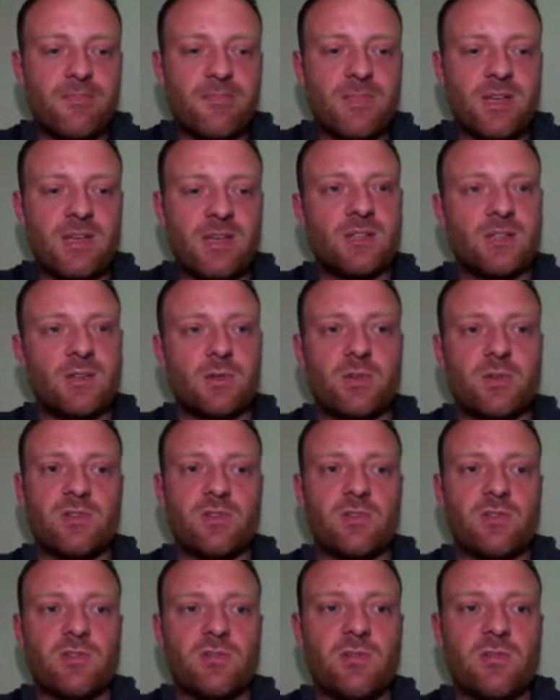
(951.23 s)
and so on and
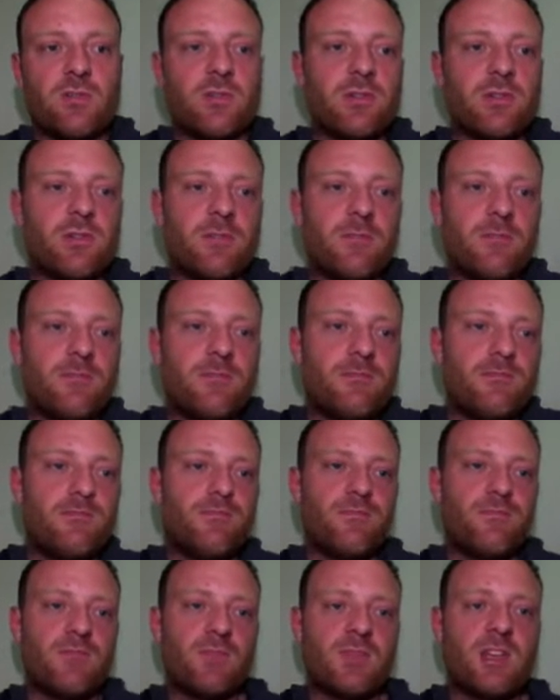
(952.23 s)
so forth.
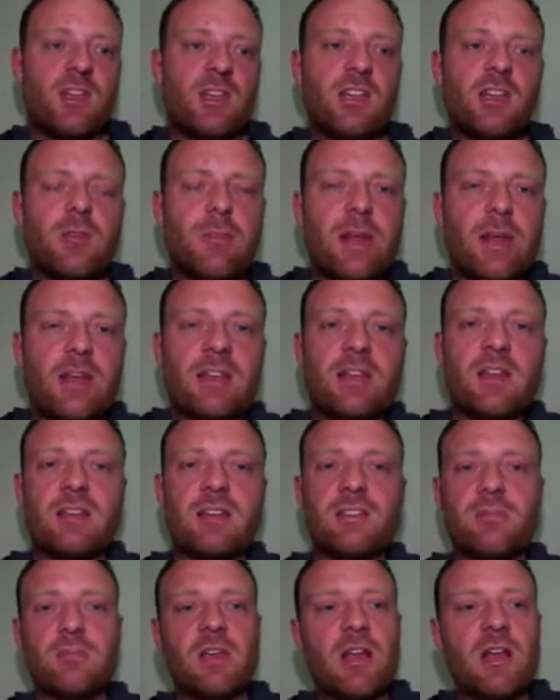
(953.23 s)
And you can make
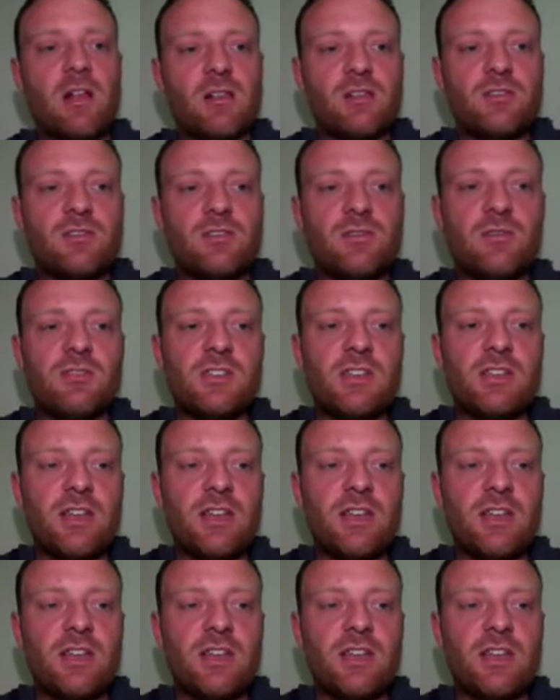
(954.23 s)
custom colors using